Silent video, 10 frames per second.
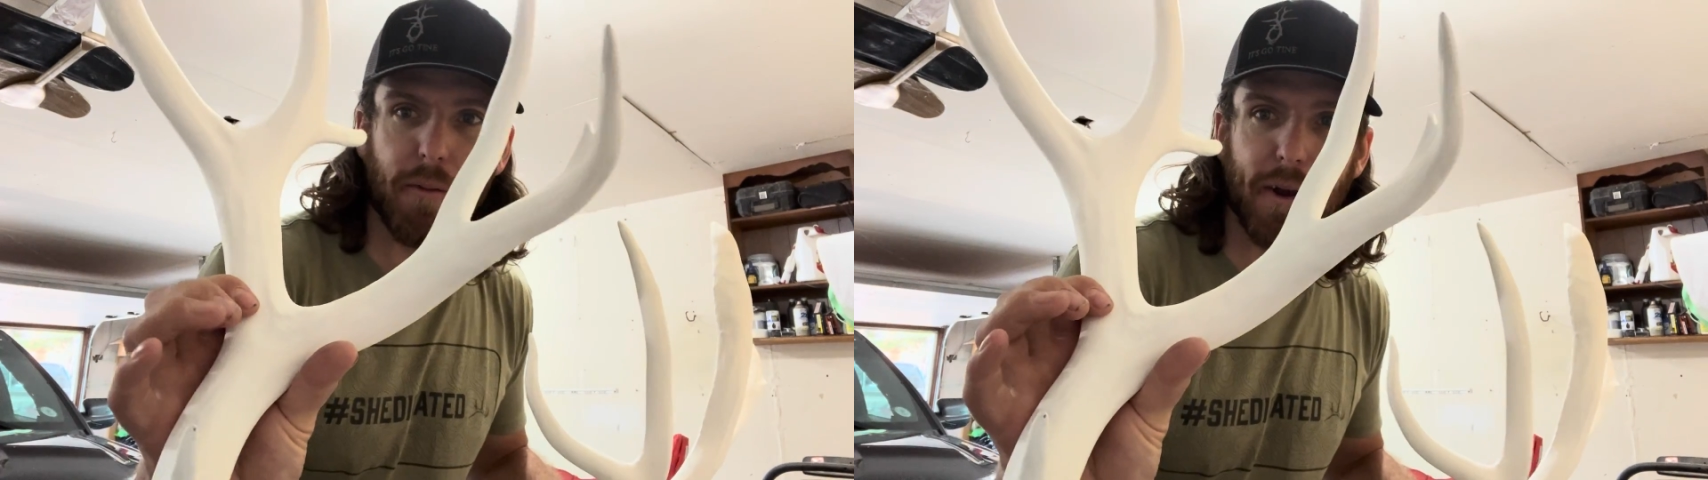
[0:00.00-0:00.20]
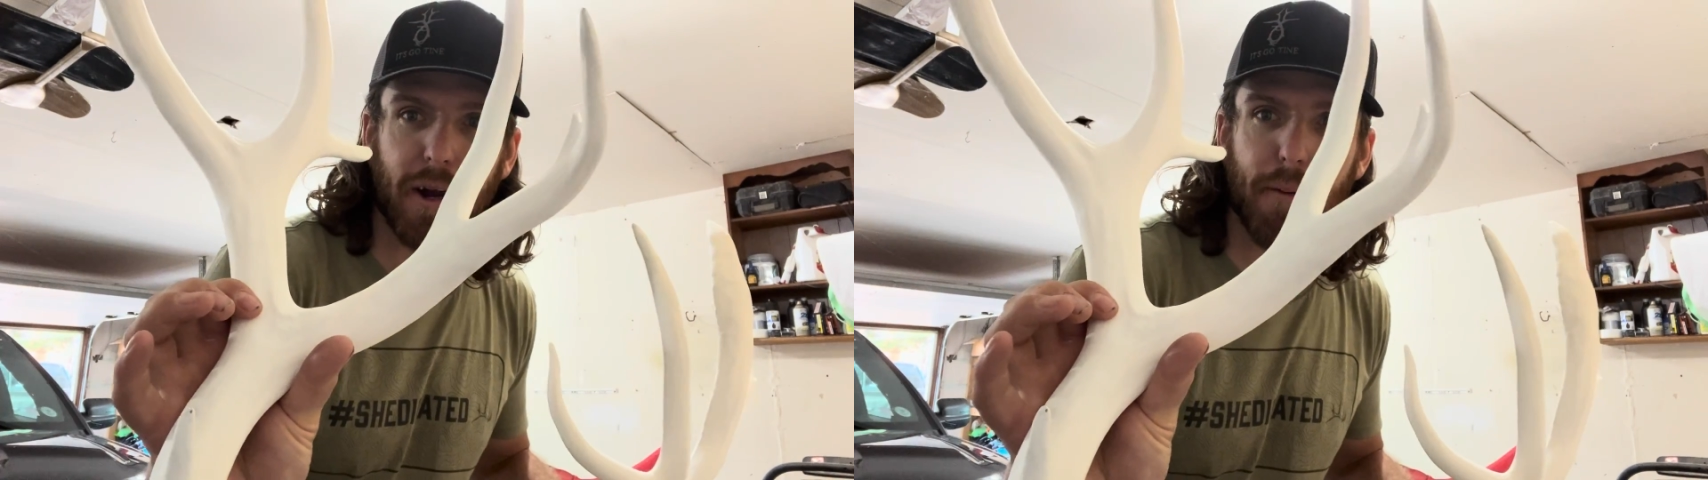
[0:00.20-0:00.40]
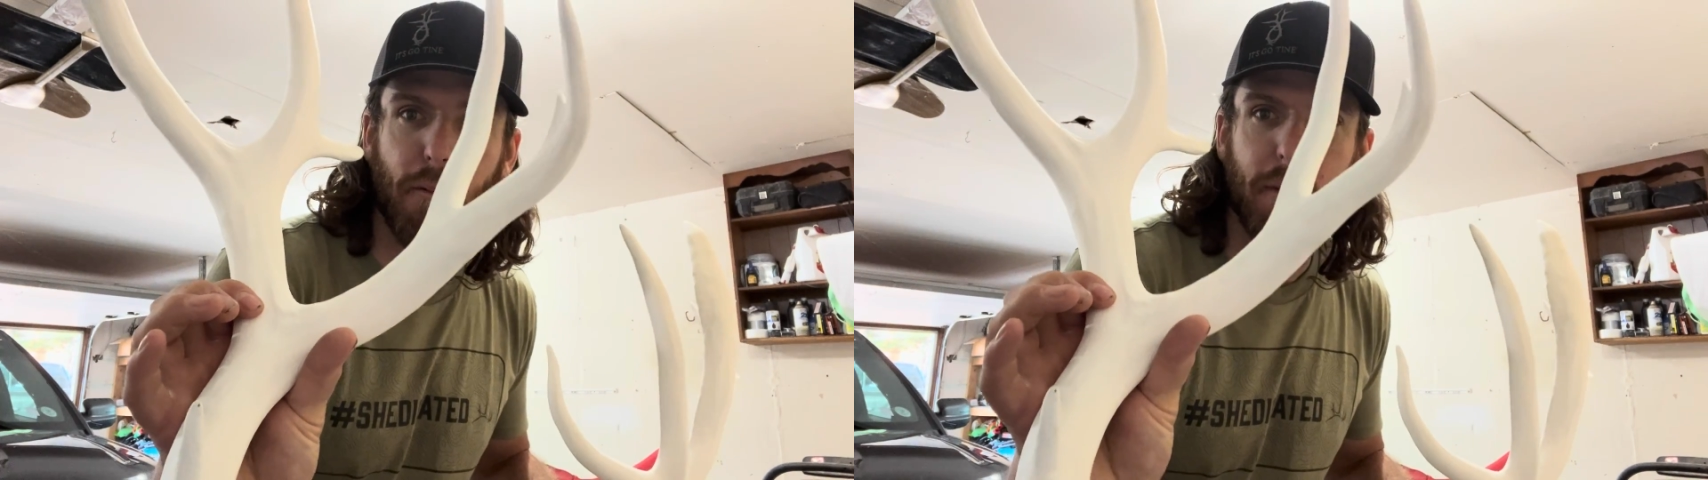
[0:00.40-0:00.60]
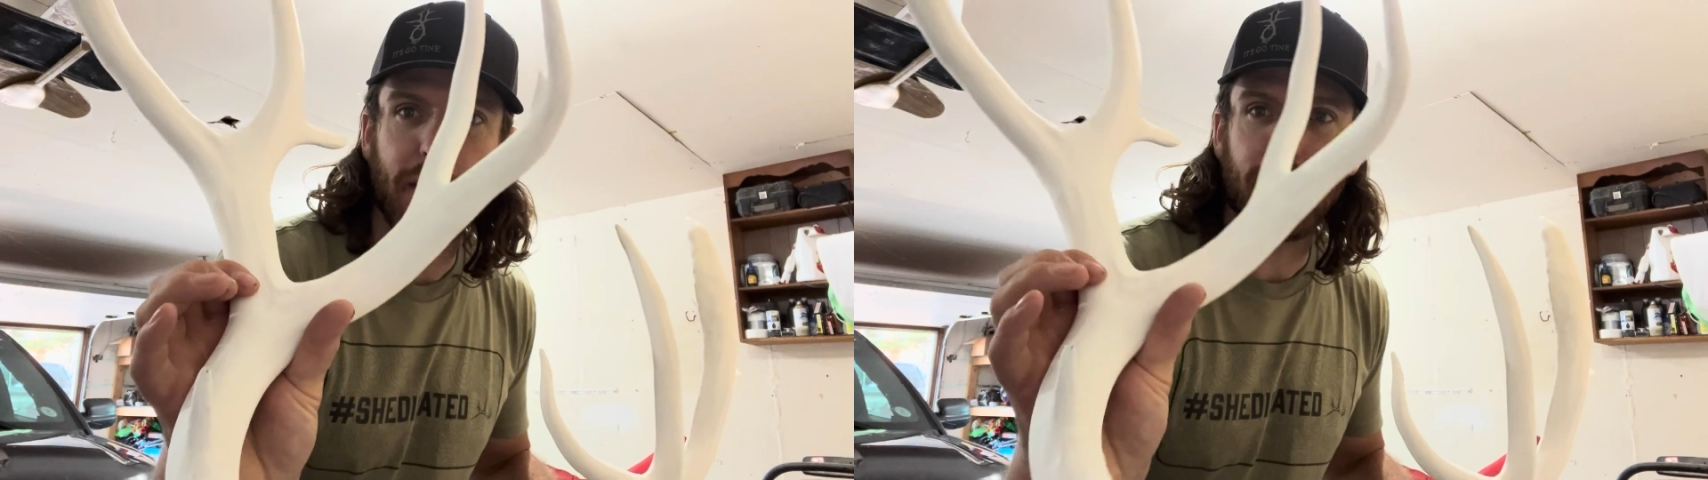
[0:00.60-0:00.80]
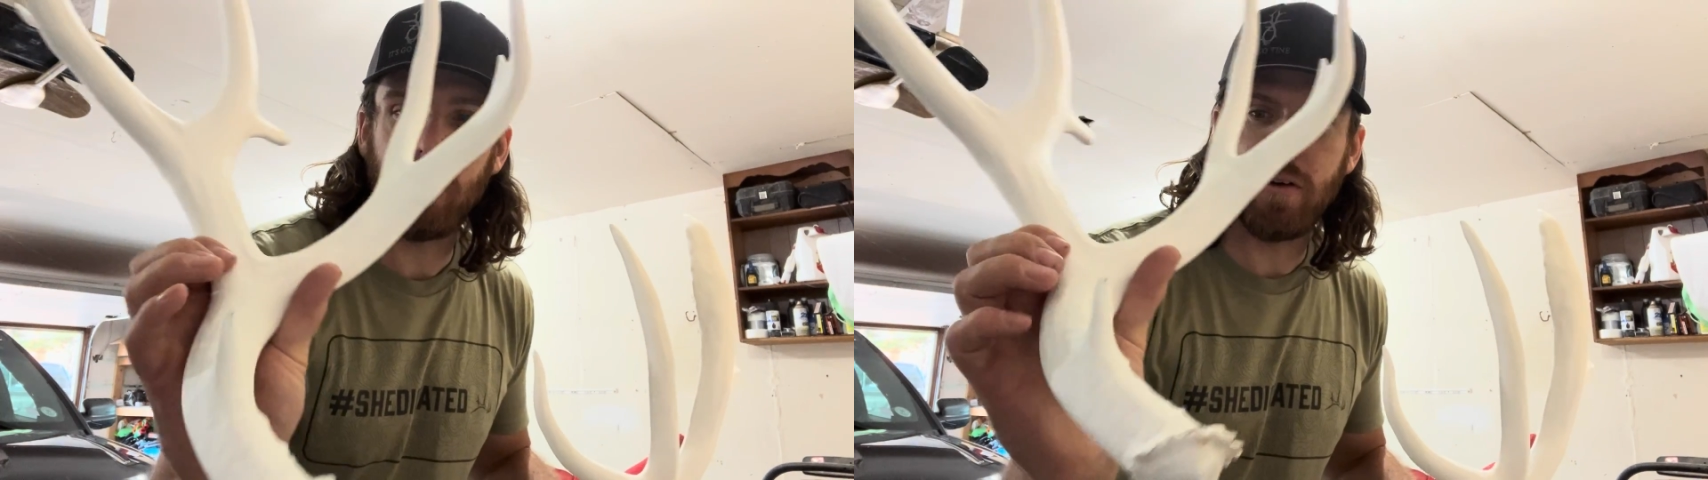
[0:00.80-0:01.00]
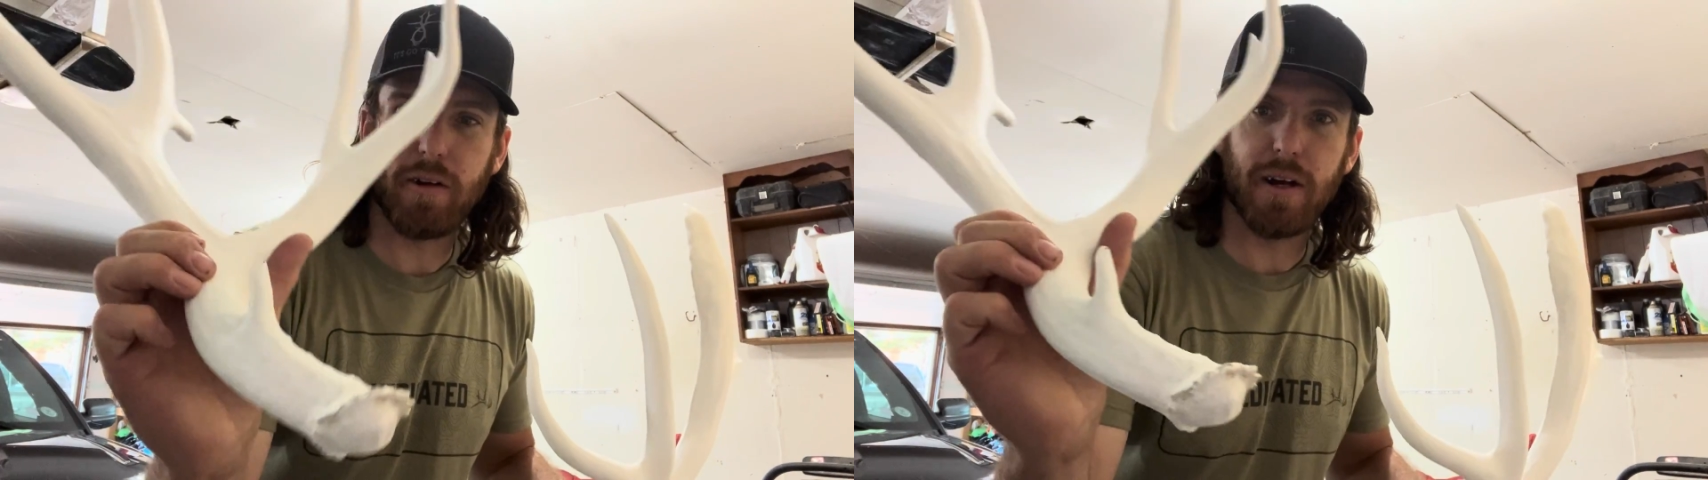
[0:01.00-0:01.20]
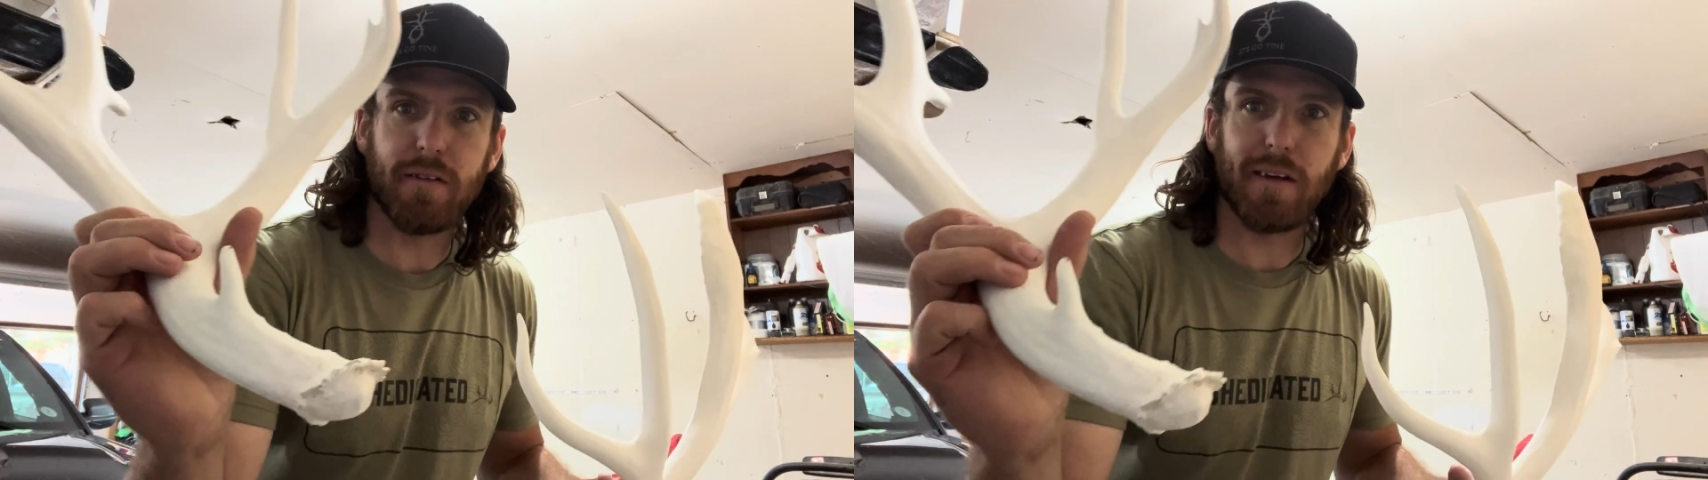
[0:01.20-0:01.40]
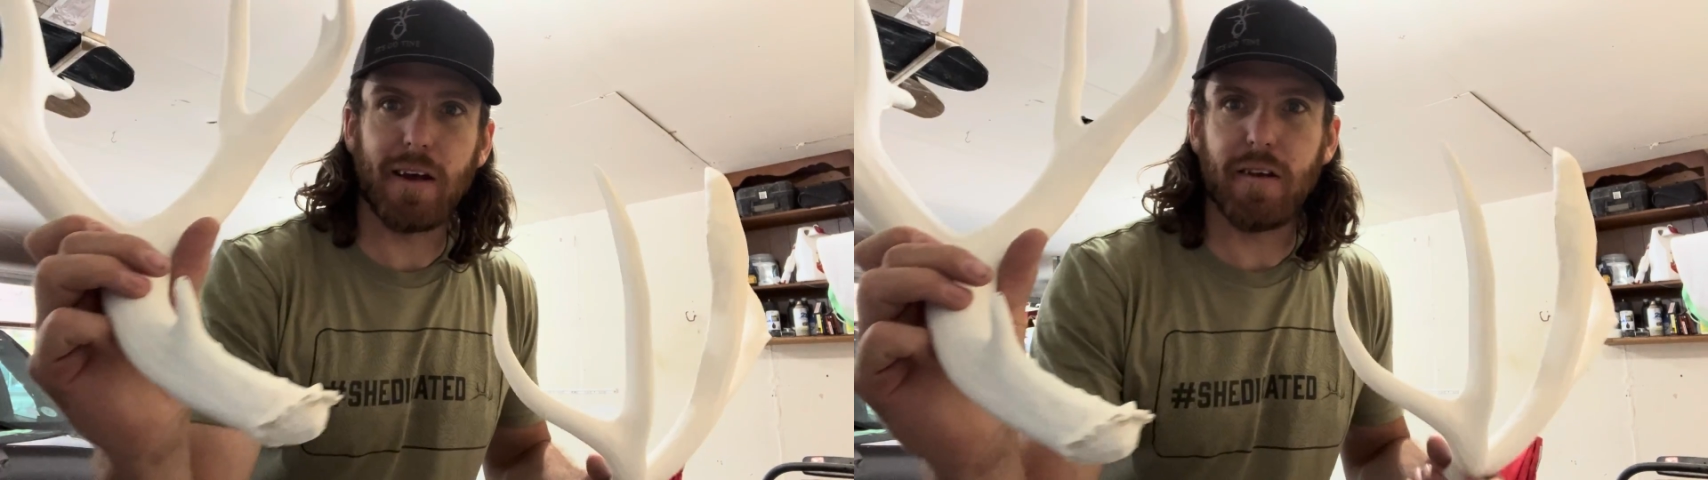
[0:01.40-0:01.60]
been a couple minutes for you guys,
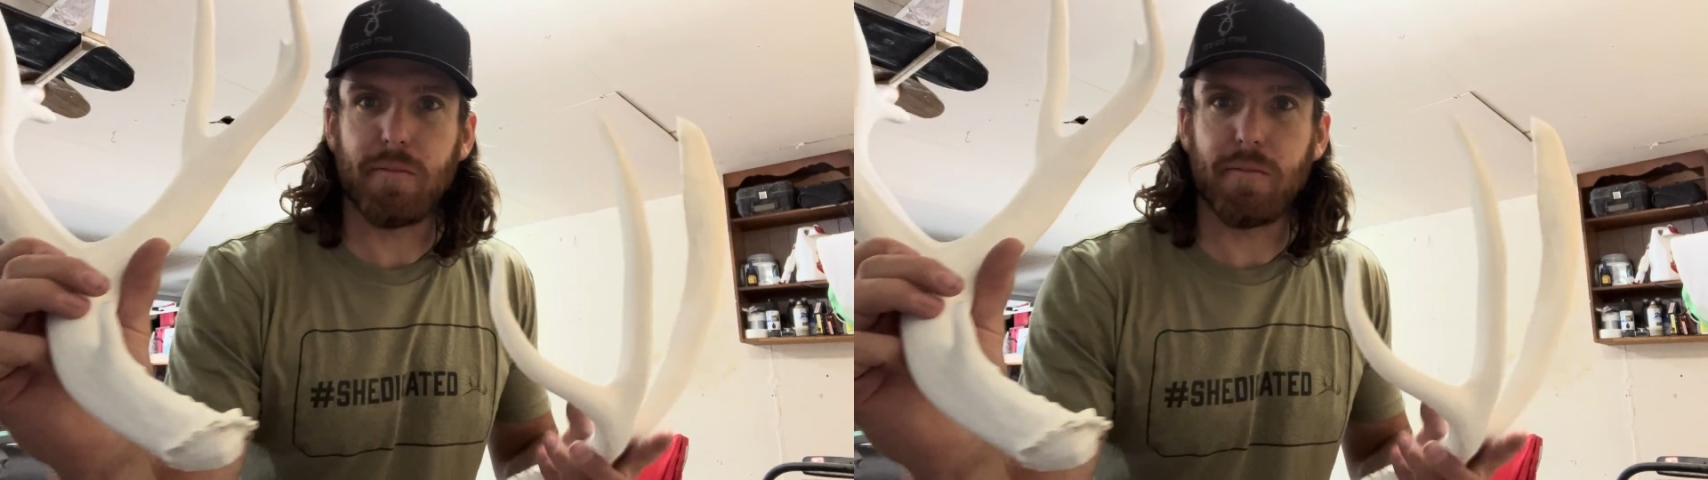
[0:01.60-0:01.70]
I guess.